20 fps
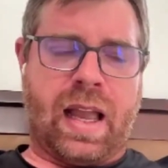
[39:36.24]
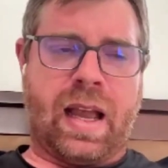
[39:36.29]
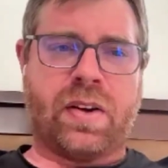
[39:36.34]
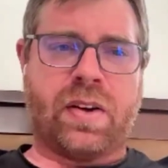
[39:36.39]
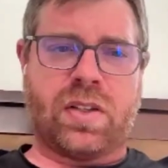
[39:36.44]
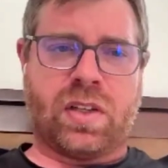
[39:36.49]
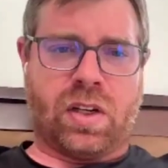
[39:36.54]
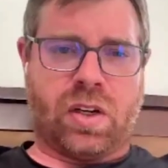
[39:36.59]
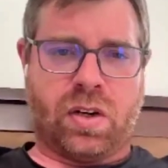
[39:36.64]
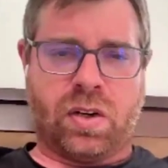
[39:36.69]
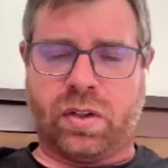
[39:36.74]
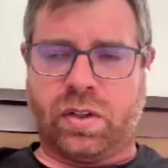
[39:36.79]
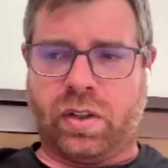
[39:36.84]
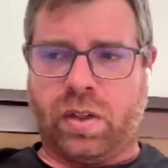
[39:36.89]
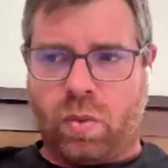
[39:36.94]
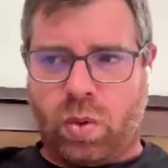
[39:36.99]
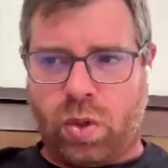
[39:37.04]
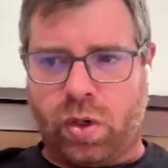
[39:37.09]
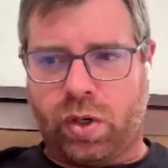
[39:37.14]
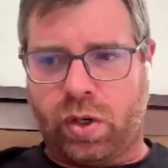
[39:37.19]
How does it
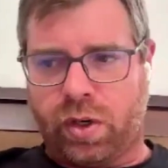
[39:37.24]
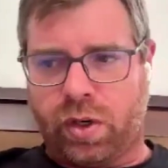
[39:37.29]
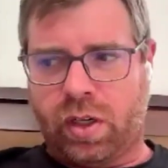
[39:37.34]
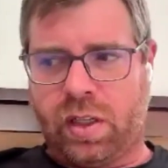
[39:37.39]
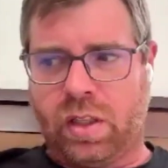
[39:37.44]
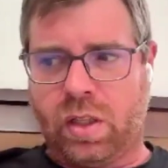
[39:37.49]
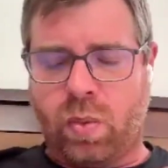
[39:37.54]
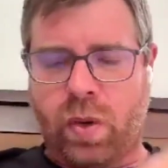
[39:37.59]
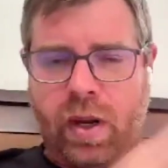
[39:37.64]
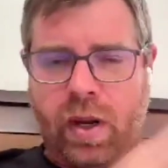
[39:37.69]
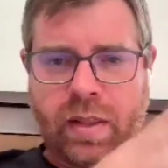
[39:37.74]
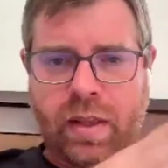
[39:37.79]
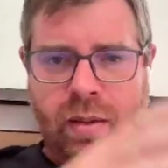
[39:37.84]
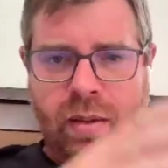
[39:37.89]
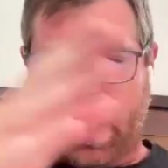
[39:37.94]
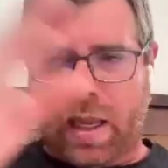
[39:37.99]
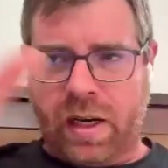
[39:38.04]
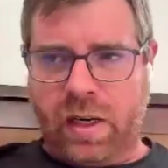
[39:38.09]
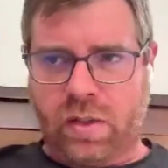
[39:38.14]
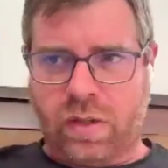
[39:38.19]
currently work in the way
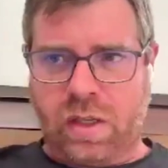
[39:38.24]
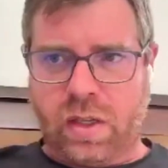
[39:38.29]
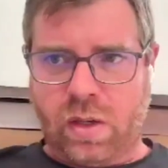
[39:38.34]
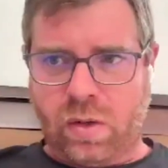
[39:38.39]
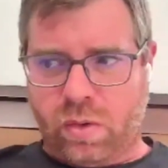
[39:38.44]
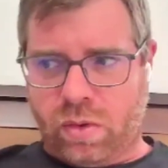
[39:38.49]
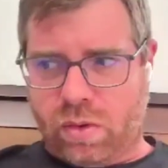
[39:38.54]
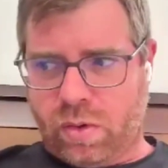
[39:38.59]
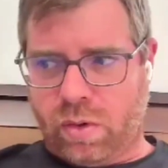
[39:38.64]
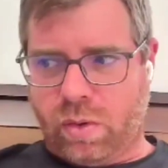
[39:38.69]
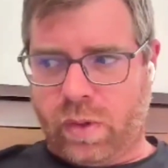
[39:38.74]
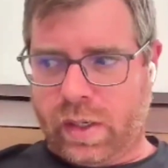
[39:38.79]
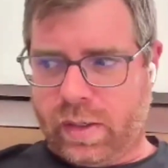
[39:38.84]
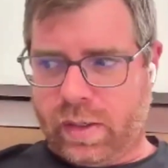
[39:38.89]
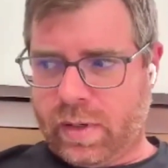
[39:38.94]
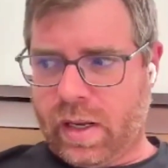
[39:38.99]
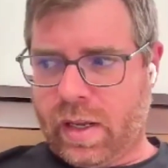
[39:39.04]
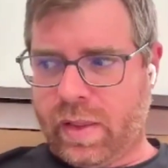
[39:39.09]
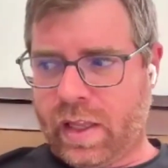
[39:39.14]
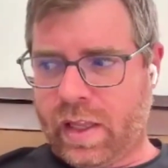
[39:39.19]
they manually go
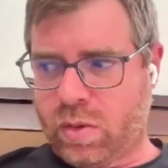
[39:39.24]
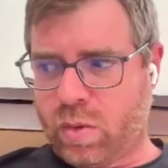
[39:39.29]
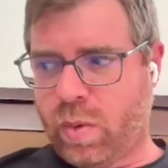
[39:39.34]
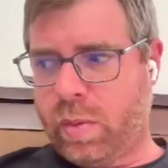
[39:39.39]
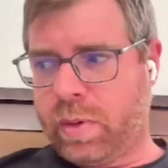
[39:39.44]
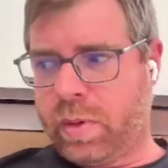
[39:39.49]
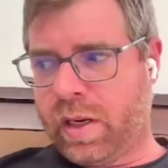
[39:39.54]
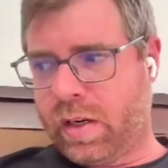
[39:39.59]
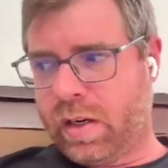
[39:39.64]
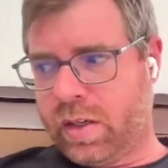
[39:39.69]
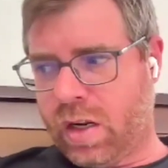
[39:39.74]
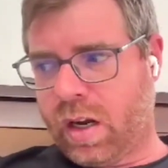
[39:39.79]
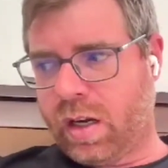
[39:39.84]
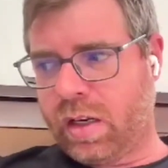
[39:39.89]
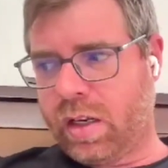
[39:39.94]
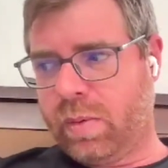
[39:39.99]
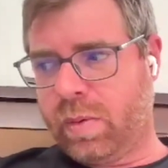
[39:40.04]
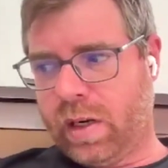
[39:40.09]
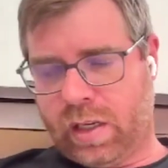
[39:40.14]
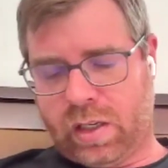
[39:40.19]
through it? And that's what we plan on
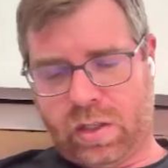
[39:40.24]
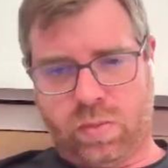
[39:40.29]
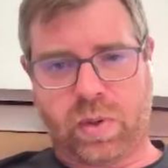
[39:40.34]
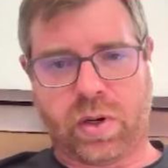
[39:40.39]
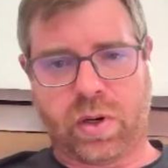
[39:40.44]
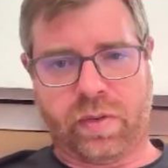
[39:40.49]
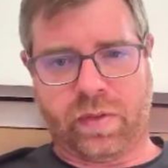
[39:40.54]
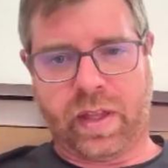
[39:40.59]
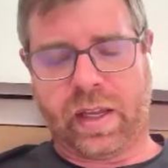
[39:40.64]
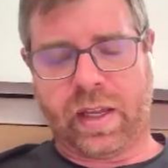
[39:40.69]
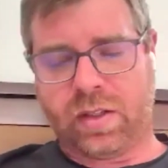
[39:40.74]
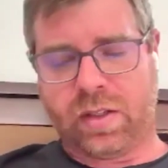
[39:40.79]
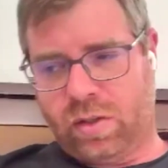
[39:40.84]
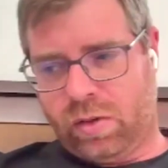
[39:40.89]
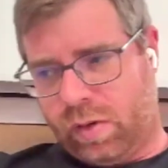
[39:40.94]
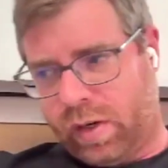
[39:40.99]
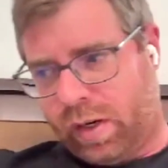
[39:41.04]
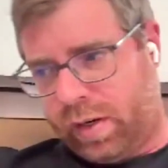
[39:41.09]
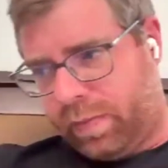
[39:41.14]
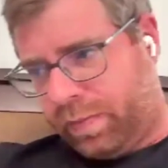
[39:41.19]
documenting as part of that
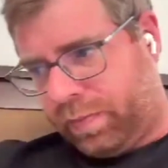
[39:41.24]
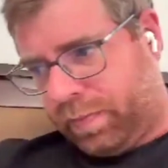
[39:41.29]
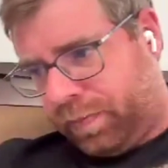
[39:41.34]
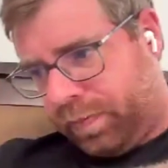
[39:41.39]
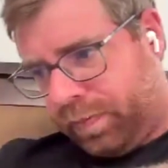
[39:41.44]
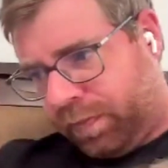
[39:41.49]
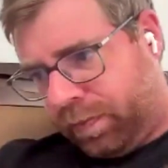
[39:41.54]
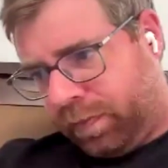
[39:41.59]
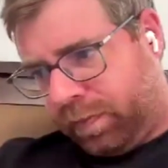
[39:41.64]
too, right?